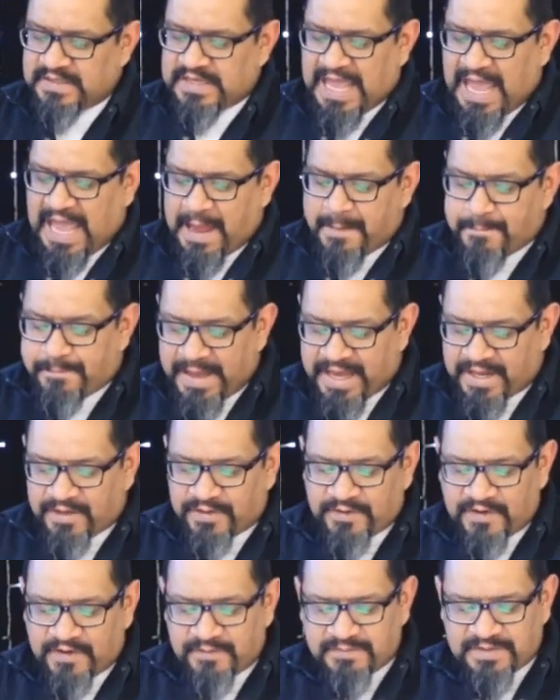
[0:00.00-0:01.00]
and
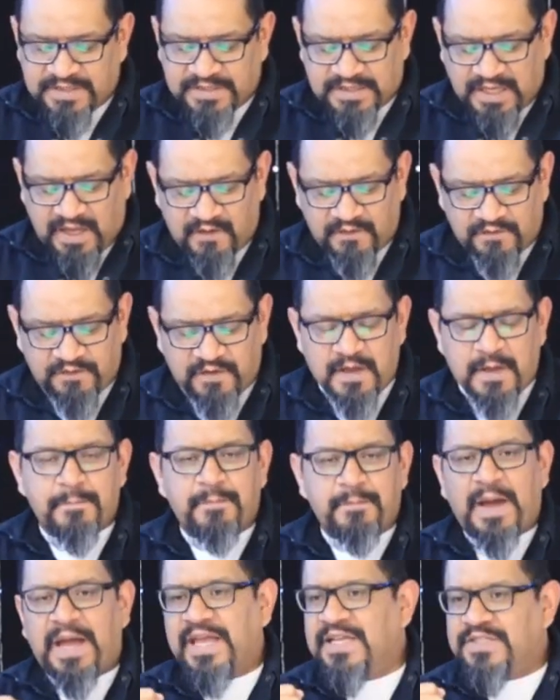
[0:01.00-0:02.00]
better himself
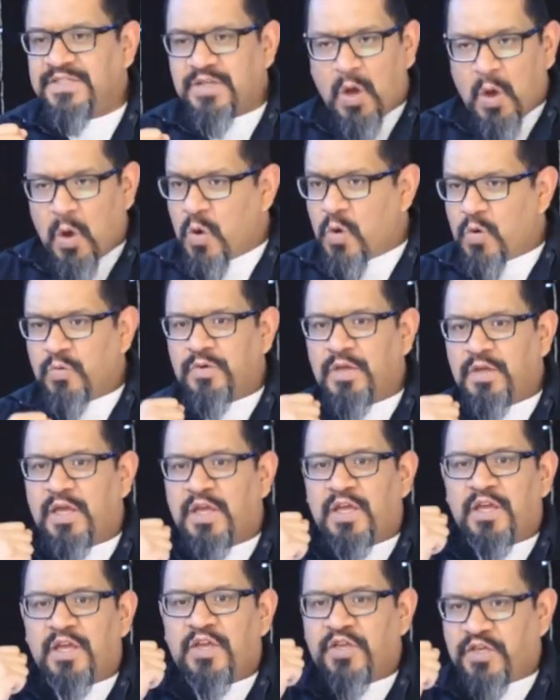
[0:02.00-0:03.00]
by his own
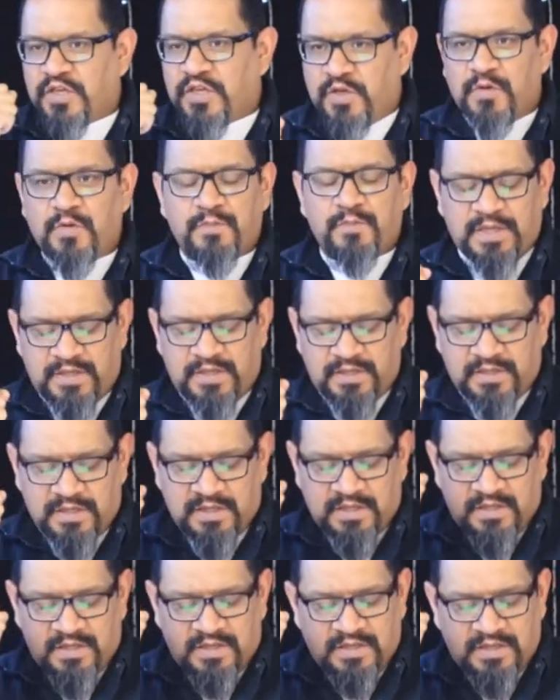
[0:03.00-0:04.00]
human
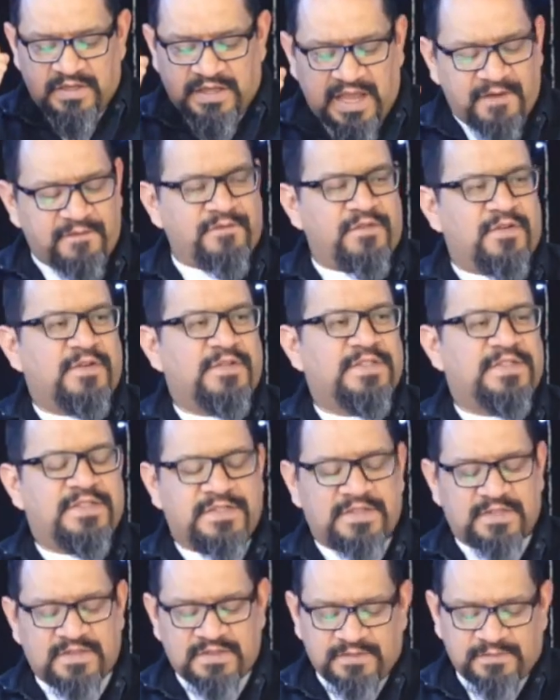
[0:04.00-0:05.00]

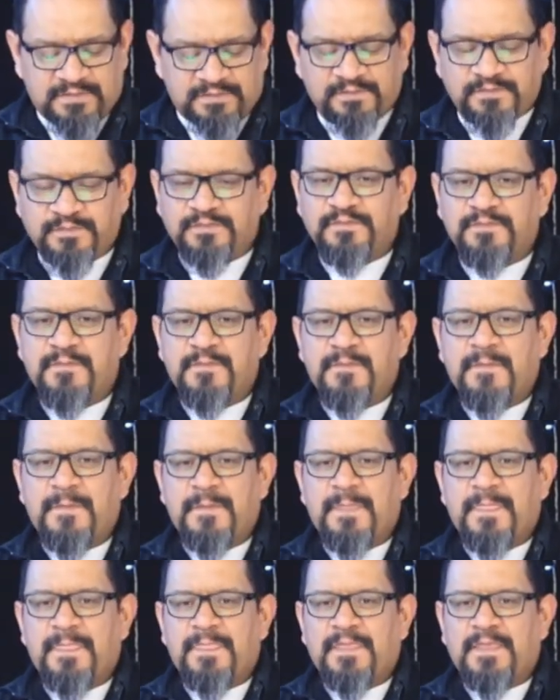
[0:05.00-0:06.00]
efforts.
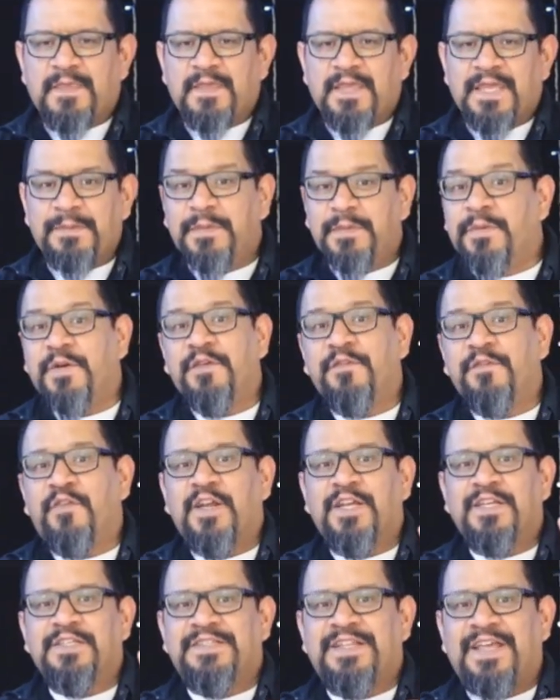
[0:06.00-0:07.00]
Let me
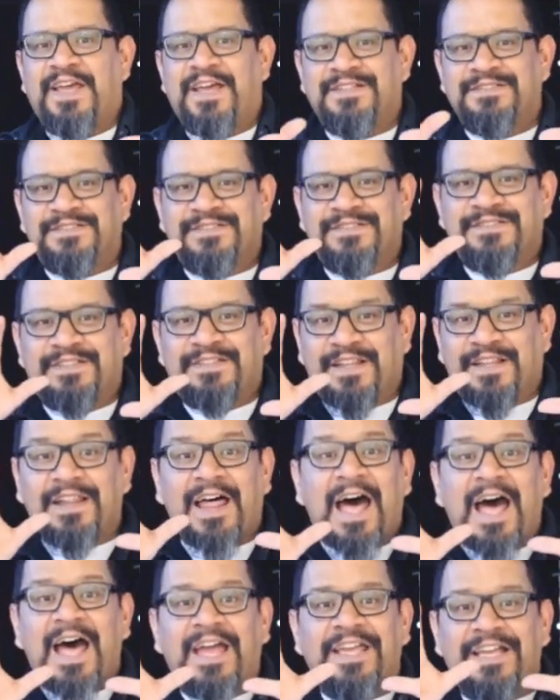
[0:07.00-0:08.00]
rephrase that. The
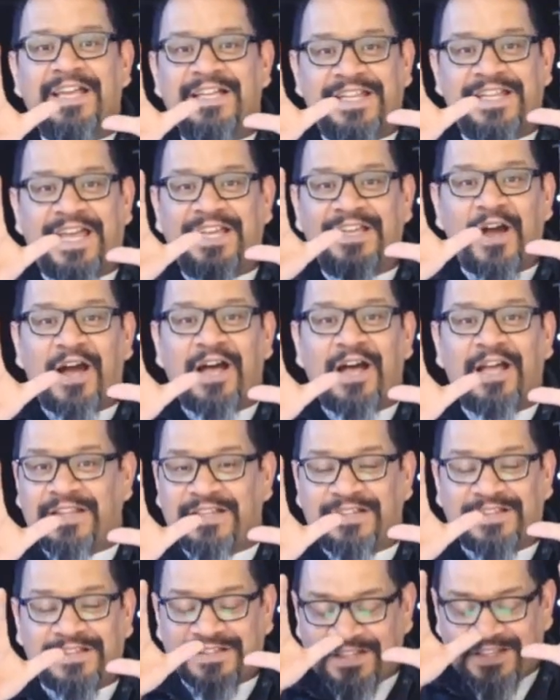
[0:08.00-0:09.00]
lie is that God,
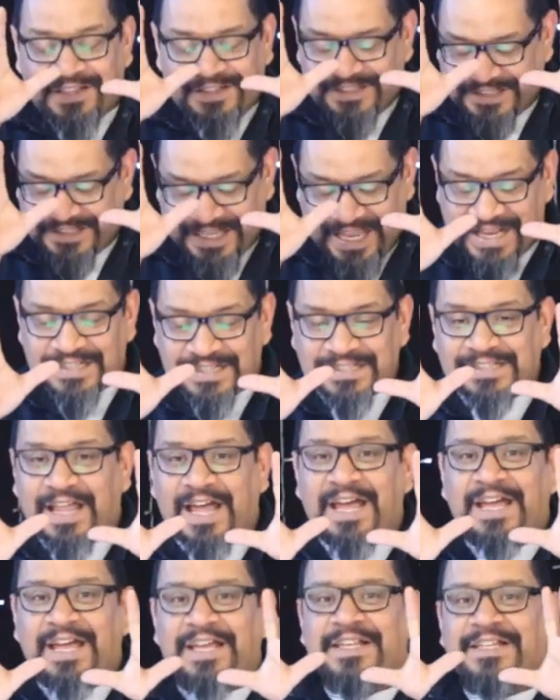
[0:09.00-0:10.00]
the, Satan's
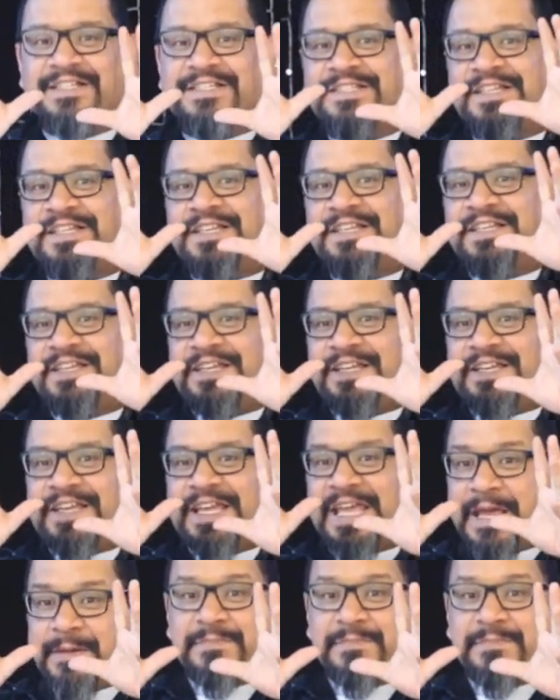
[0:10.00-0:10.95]
lie is him